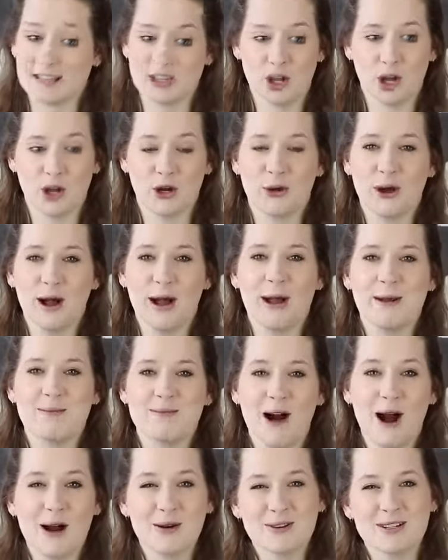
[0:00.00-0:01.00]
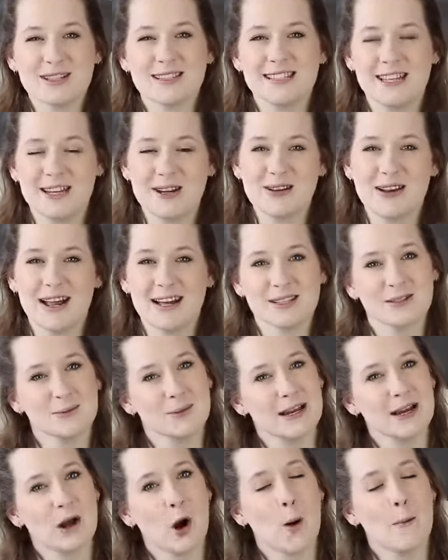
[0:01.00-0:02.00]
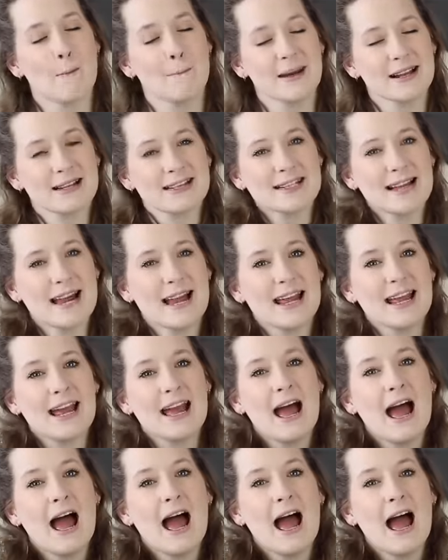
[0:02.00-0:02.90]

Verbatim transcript: So I will see you next week on Monday.